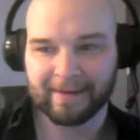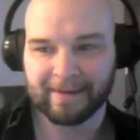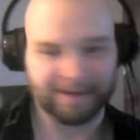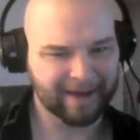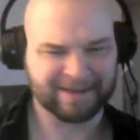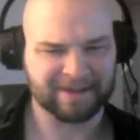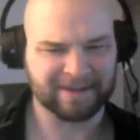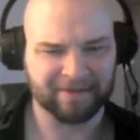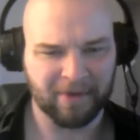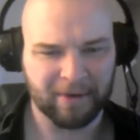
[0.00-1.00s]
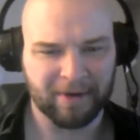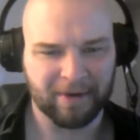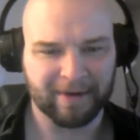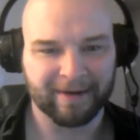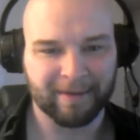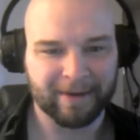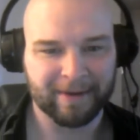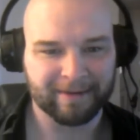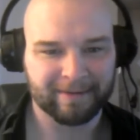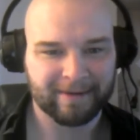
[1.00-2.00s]
A lot of stuff going on. I'm gonna
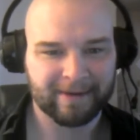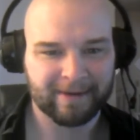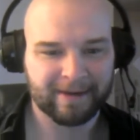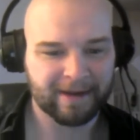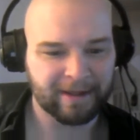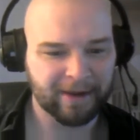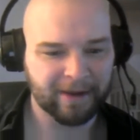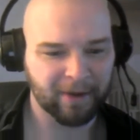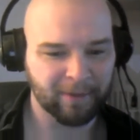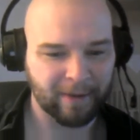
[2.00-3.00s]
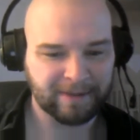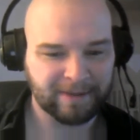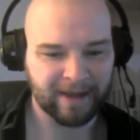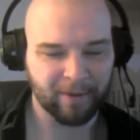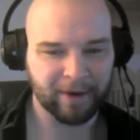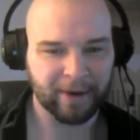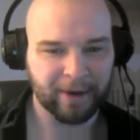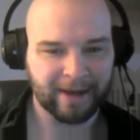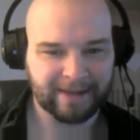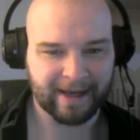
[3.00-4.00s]
click on the website where you
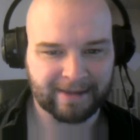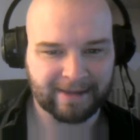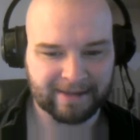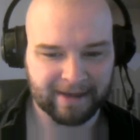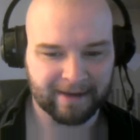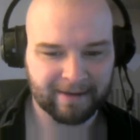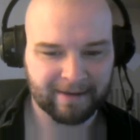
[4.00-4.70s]
guys can't see.